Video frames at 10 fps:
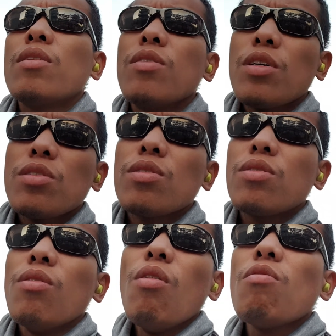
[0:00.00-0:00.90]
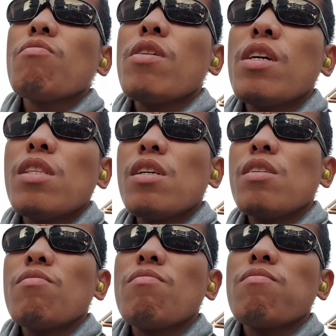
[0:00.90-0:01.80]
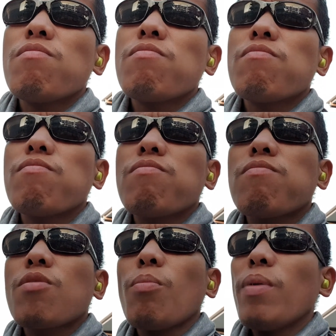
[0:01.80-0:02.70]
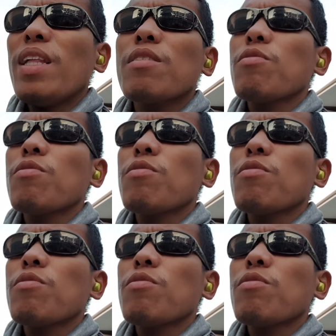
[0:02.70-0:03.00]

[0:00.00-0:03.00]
There's no really compelling